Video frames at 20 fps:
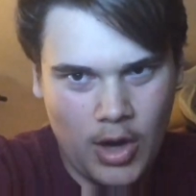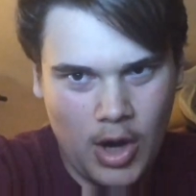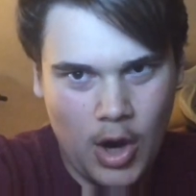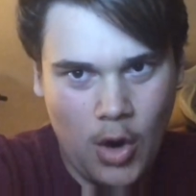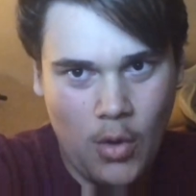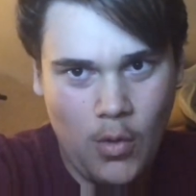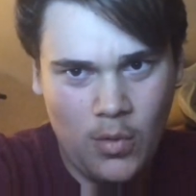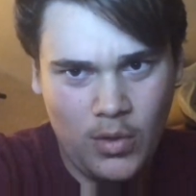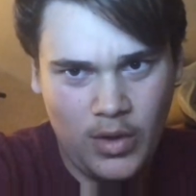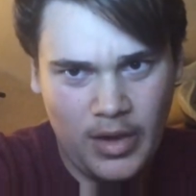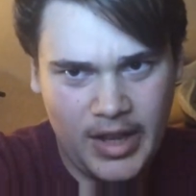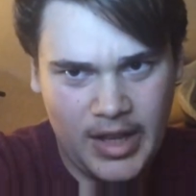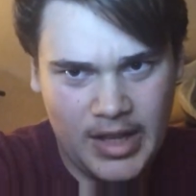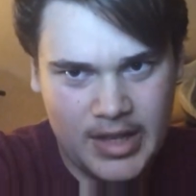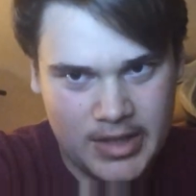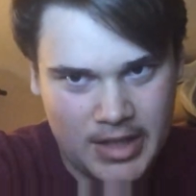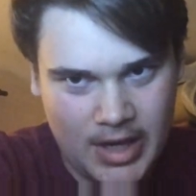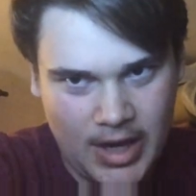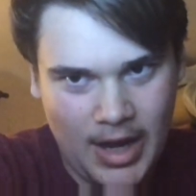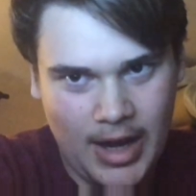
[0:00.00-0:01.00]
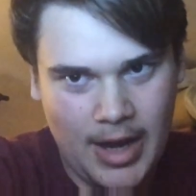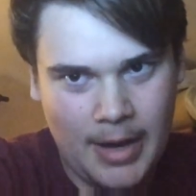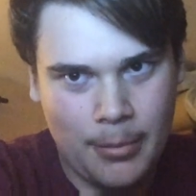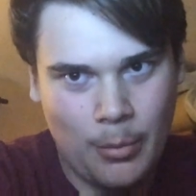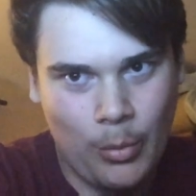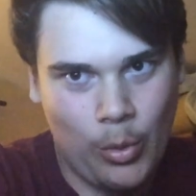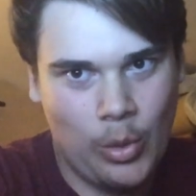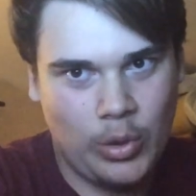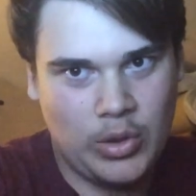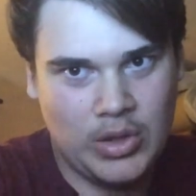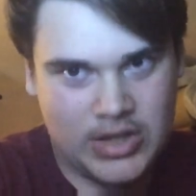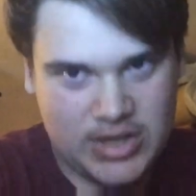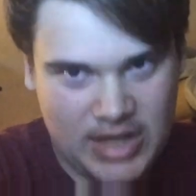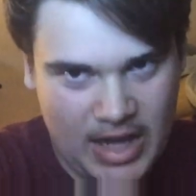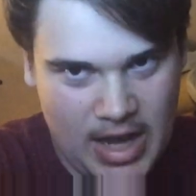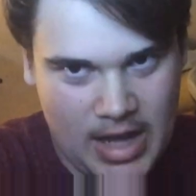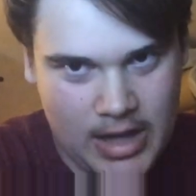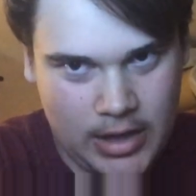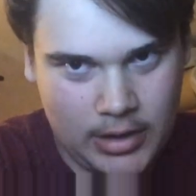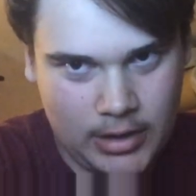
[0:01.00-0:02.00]
Only time will
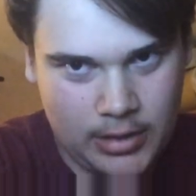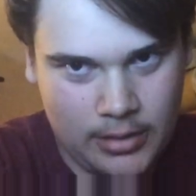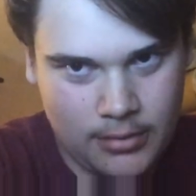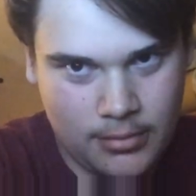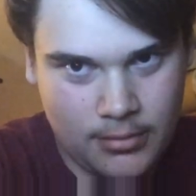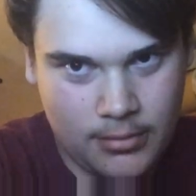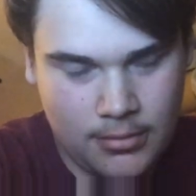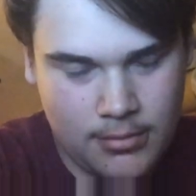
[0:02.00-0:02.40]
tell.